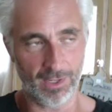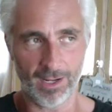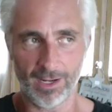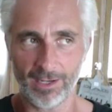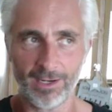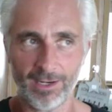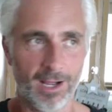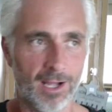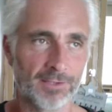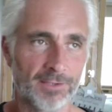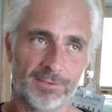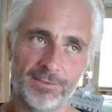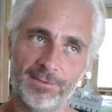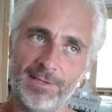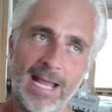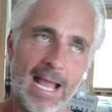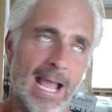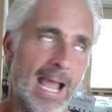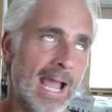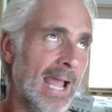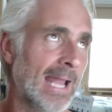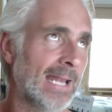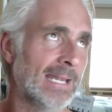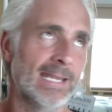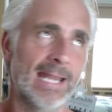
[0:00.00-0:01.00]
I, can't do that
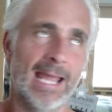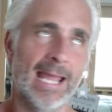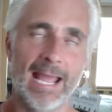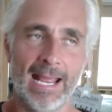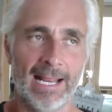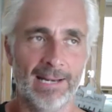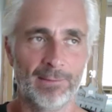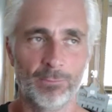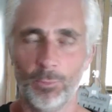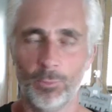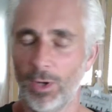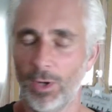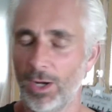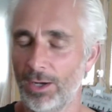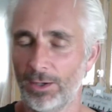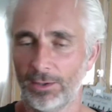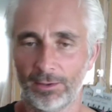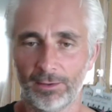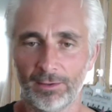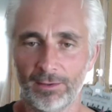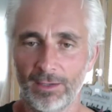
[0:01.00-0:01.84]
and that and work.